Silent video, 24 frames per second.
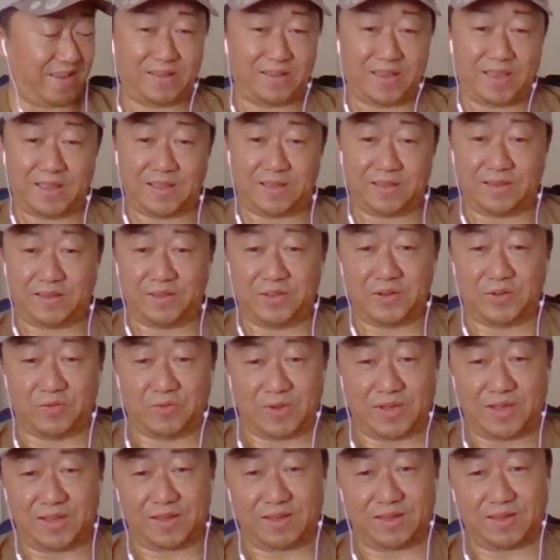And
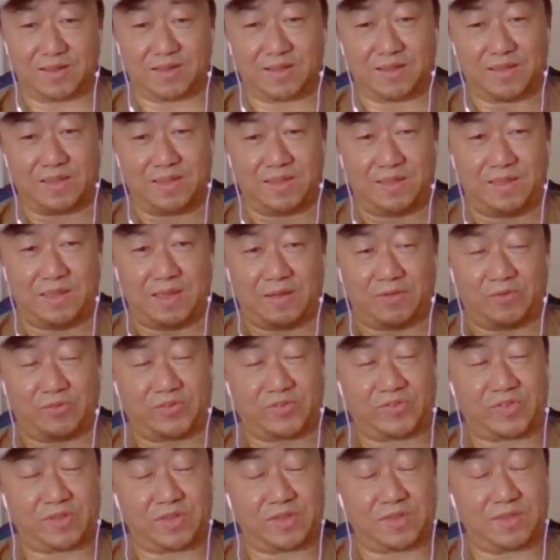you know what?
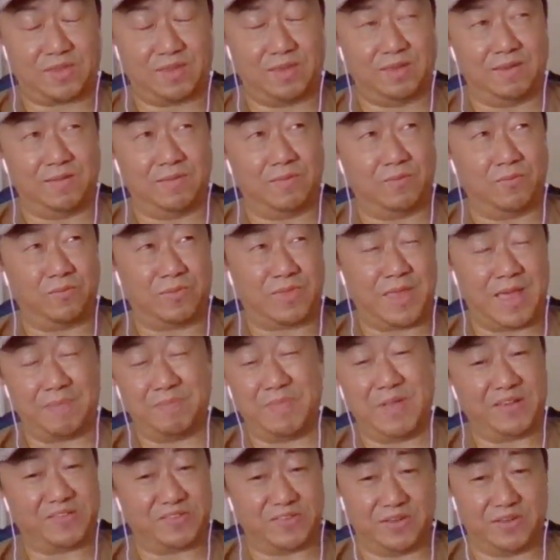That
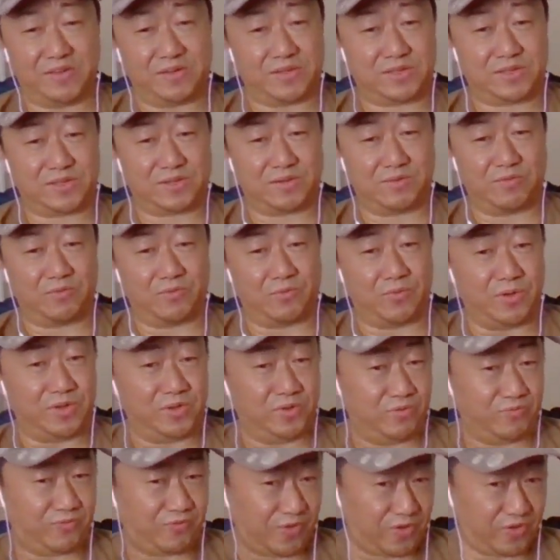message, when
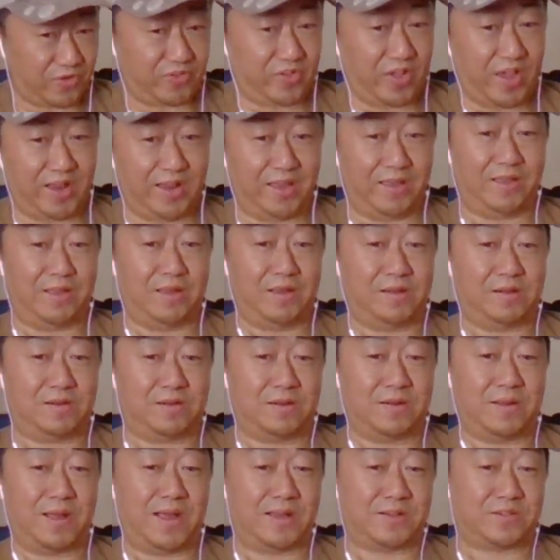you first said it,
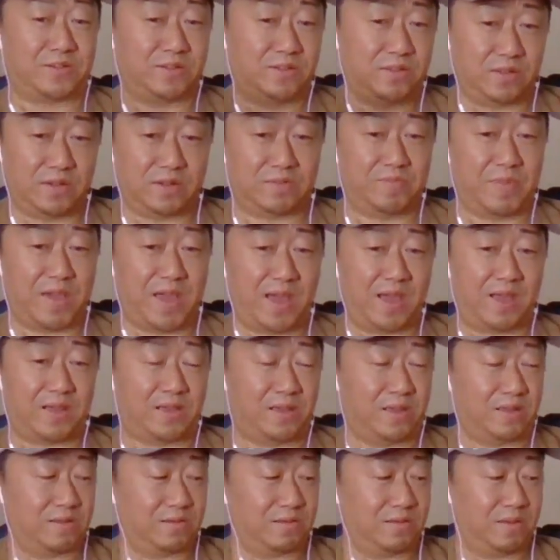I actually looked back
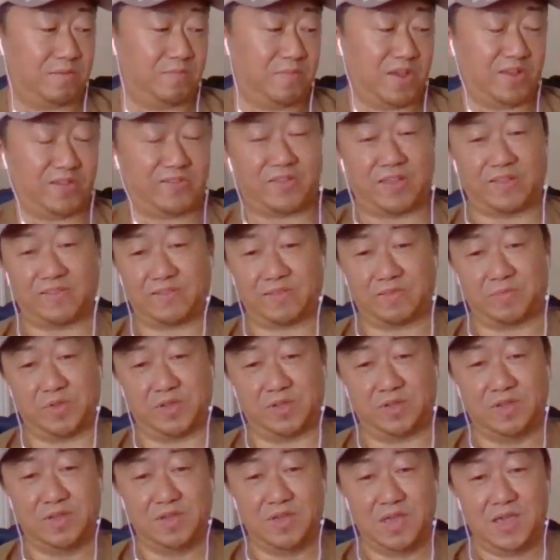and it made sense to me,
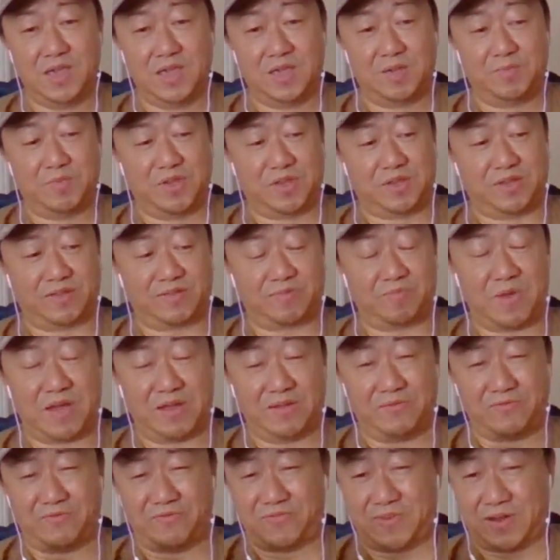because
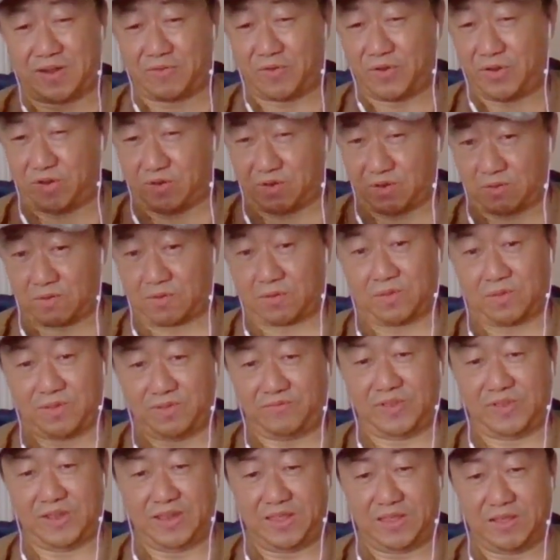my very early
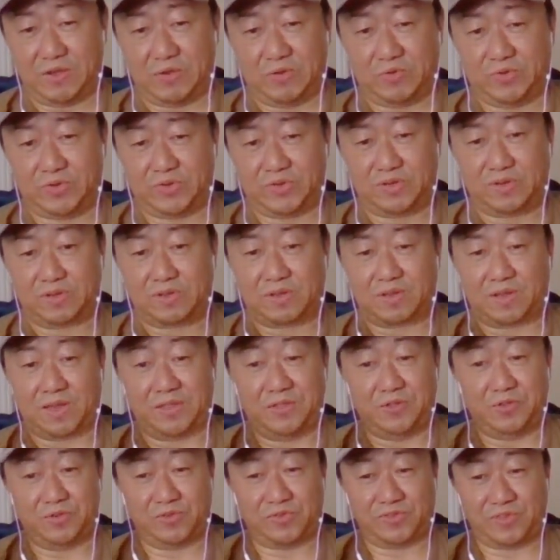videos, I
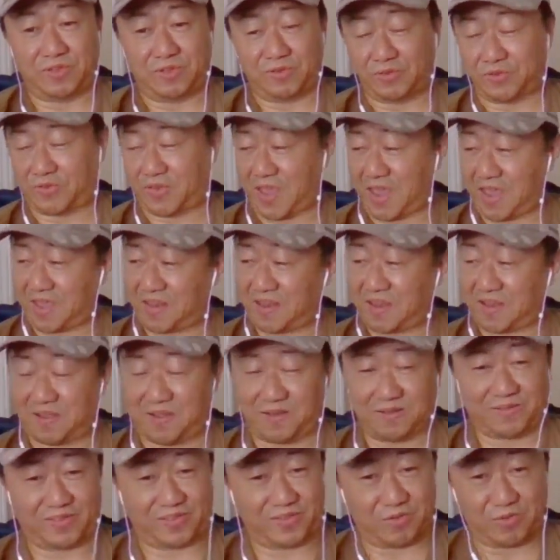used those
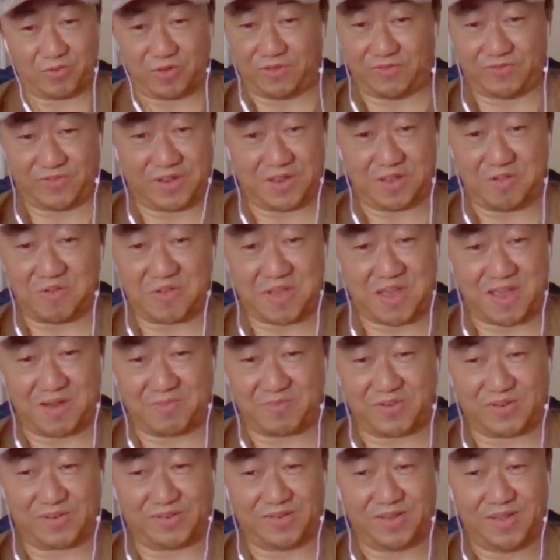handheld Sony video
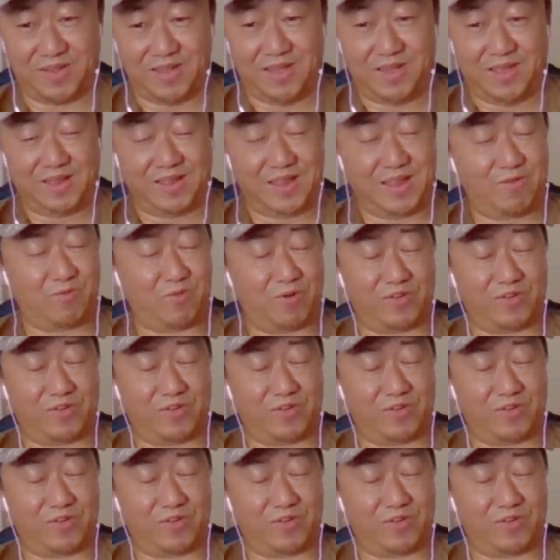cameras. They